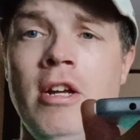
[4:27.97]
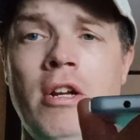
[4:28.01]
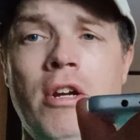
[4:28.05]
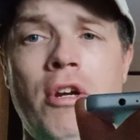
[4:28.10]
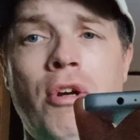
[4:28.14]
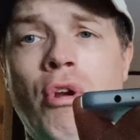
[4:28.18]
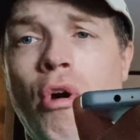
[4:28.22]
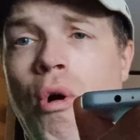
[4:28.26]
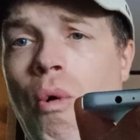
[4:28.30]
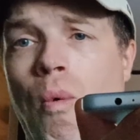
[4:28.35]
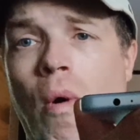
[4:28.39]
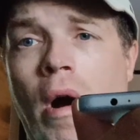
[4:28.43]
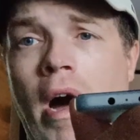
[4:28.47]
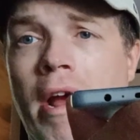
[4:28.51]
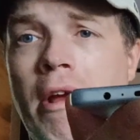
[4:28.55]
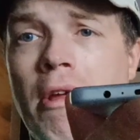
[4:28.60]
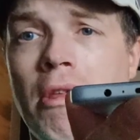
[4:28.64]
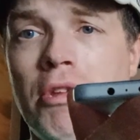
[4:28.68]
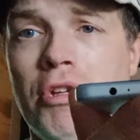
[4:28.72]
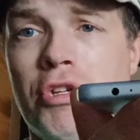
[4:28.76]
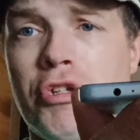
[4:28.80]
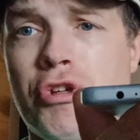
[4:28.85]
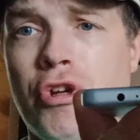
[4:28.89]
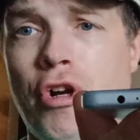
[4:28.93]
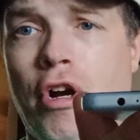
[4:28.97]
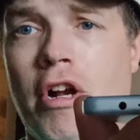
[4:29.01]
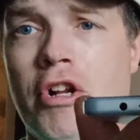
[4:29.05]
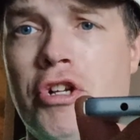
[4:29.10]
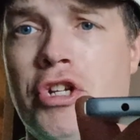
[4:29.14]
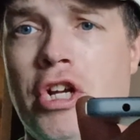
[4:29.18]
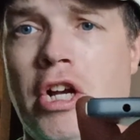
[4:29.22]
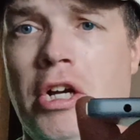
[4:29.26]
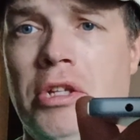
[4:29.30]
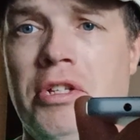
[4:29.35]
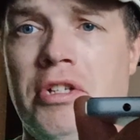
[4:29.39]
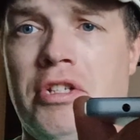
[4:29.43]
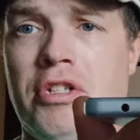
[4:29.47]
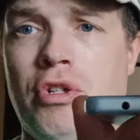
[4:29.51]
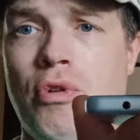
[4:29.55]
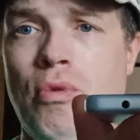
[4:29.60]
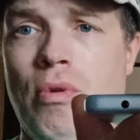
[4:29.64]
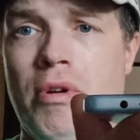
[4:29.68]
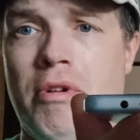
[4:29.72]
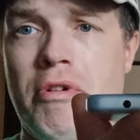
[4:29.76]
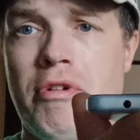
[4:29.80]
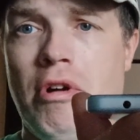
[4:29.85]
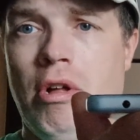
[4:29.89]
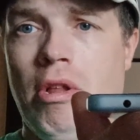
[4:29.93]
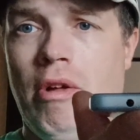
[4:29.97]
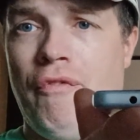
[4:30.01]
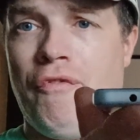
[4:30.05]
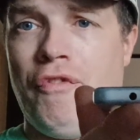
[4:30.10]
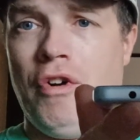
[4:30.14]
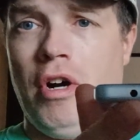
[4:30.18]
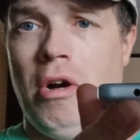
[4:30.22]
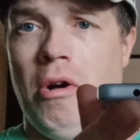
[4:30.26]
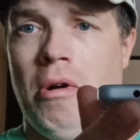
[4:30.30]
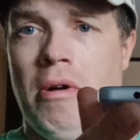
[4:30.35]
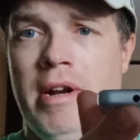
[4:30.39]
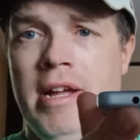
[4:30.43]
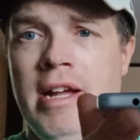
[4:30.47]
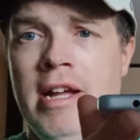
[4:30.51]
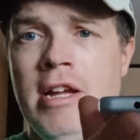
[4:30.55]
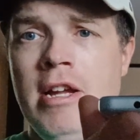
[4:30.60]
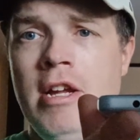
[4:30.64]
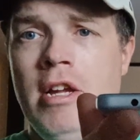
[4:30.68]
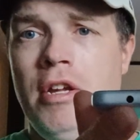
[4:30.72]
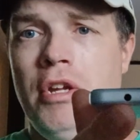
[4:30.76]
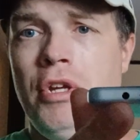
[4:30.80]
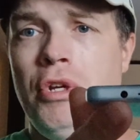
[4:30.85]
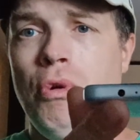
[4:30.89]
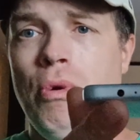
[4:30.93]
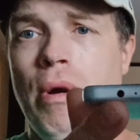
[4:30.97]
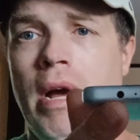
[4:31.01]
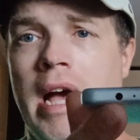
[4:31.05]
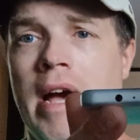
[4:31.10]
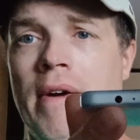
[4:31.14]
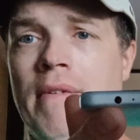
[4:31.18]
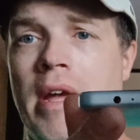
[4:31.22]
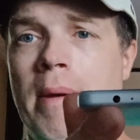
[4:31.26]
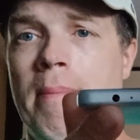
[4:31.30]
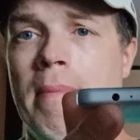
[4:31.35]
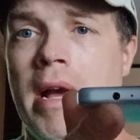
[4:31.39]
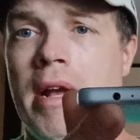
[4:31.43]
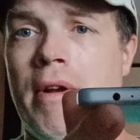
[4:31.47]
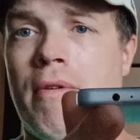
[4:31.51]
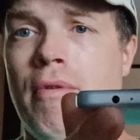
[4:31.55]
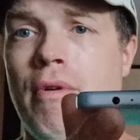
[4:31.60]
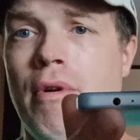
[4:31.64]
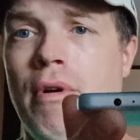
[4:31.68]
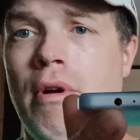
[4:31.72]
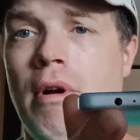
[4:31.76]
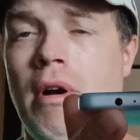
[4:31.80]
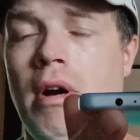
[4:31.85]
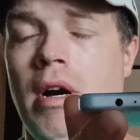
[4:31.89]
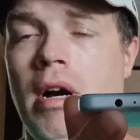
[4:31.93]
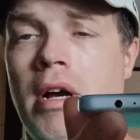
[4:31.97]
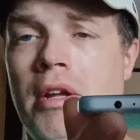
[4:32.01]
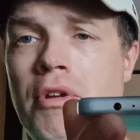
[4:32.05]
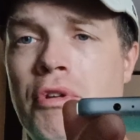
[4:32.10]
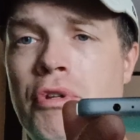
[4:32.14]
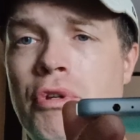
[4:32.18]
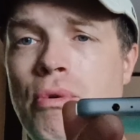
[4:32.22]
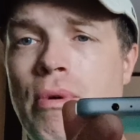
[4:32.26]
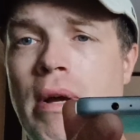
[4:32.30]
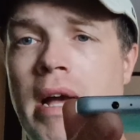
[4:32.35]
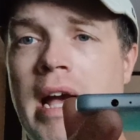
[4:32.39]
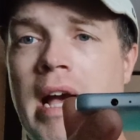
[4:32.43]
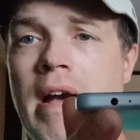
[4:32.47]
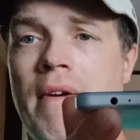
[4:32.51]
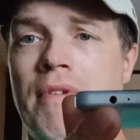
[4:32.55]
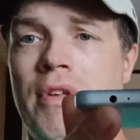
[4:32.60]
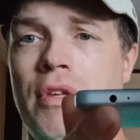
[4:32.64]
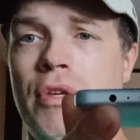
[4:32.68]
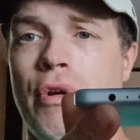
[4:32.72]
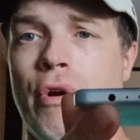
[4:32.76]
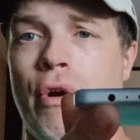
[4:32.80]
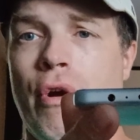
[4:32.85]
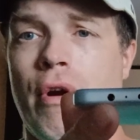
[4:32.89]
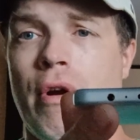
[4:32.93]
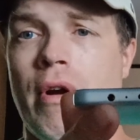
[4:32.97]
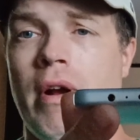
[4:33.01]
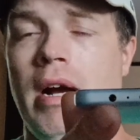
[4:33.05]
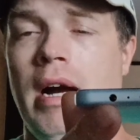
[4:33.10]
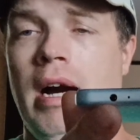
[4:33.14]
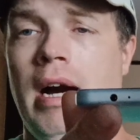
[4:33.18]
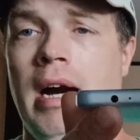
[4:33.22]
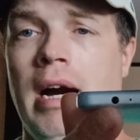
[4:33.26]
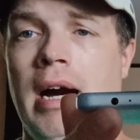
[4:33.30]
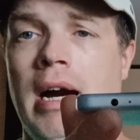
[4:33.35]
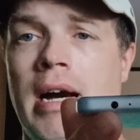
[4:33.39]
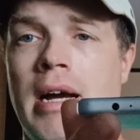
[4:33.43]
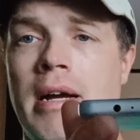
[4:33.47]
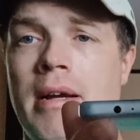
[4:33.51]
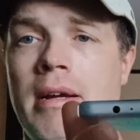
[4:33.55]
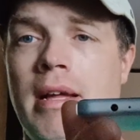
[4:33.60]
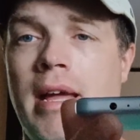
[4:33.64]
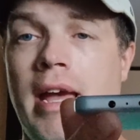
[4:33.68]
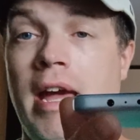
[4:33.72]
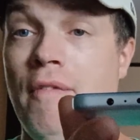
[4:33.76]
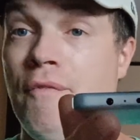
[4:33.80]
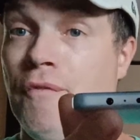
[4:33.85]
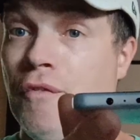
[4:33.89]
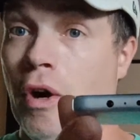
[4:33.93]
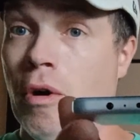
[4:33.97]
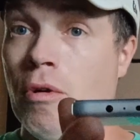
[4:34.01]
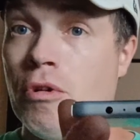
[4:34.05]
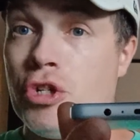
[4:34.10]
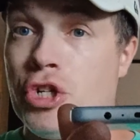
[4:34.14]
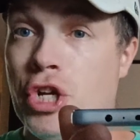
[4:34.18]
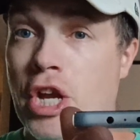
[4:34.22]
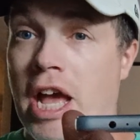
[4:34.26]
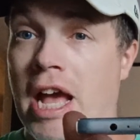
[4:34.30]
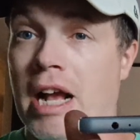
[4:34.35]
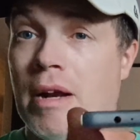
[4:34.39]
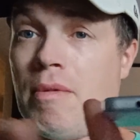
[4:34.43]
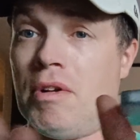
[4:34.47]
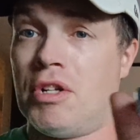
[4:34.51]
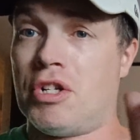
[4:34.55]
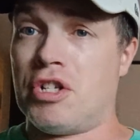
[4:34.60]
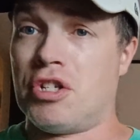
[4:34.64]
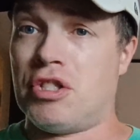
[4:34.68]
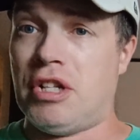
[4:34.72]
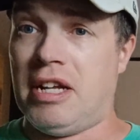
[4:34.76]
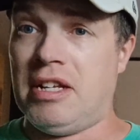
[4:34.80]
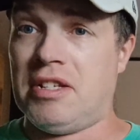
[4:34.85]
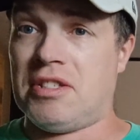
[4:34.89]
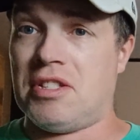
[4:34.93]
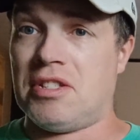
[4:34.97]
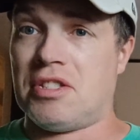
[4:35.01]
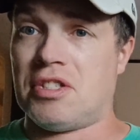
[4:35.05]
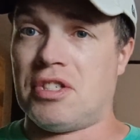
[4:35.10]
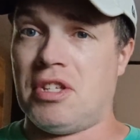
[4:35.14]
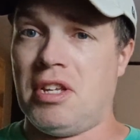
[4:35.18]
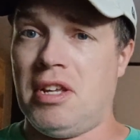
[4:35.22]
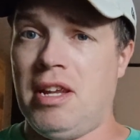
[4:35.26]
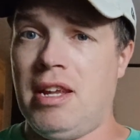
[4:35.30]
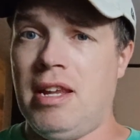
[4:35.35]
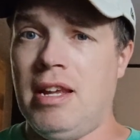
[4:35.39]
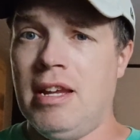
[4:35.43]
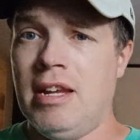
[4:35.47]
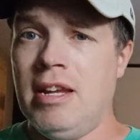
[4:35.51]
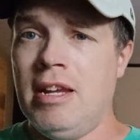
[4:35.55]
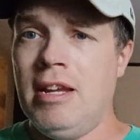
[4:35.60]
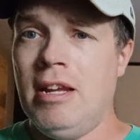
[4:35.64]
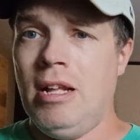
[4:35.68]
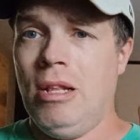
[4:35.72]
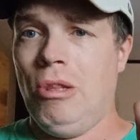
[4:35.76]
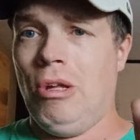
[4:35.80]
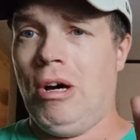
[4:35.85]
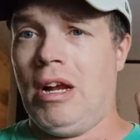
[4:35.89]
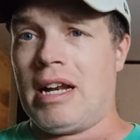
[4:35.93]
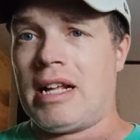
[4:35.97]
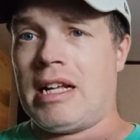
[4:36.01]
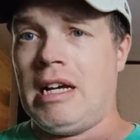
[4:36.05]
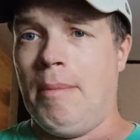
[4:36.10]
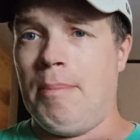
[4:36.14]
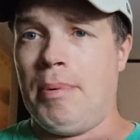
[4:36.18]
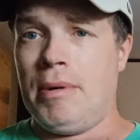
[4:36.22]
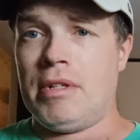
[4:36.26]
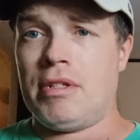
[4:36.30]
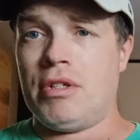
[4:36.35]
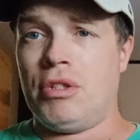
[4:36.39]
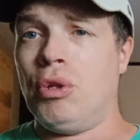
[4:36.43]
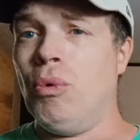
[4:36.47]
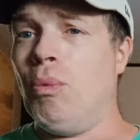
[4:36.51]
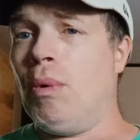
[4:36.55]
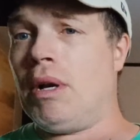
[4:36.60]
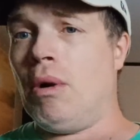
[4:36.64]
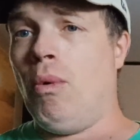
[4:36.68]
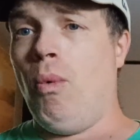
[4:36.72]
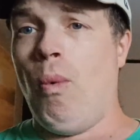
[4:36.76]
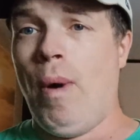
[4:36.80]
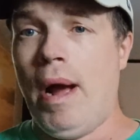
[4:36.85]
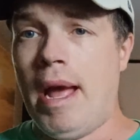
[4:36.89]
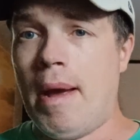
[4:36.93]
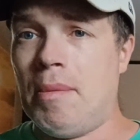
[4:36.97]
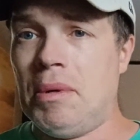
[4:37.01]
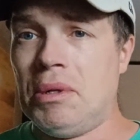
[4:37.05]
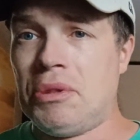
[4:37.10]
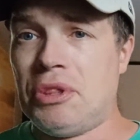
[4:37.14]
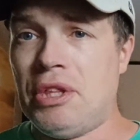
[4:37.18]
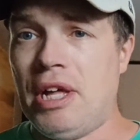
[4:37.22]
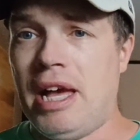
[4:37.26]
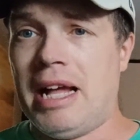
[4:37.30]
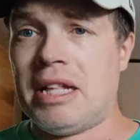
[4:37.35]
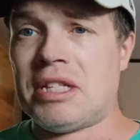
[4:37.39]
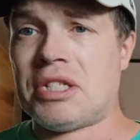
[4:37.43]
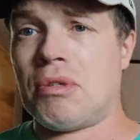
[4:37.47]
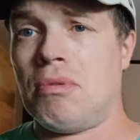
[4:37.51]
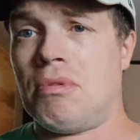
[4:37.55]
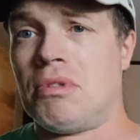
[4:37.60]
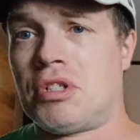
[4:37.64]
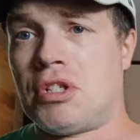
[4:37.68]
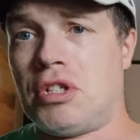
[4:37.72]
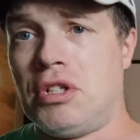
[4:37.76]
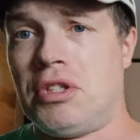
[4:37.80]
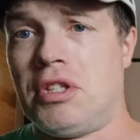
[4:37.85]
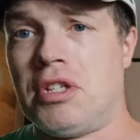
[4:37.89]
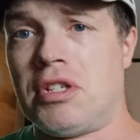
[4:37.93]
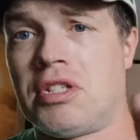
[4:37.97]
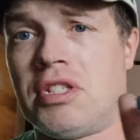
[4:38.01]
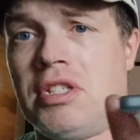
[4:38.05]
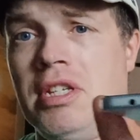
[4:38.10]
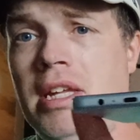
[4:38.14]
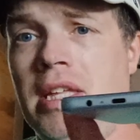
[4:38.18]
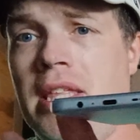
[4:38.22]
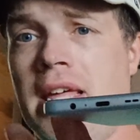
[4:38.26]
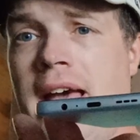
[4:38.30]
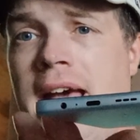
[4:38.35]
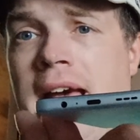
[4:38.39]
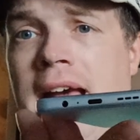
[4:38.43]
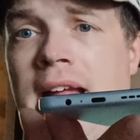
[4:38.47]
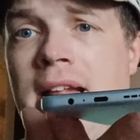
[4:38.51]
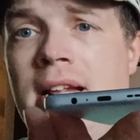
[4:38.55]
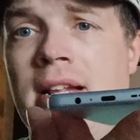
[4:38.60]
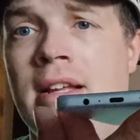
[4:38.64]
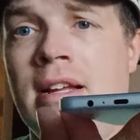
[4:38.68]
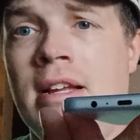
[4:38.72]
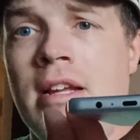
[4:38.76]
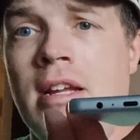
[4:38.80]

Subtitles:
No wireless charging on this $200 phone. You do have you do have your headphone jack, which is nice to see. A lot of companies are doing away with that, so it's good to see that.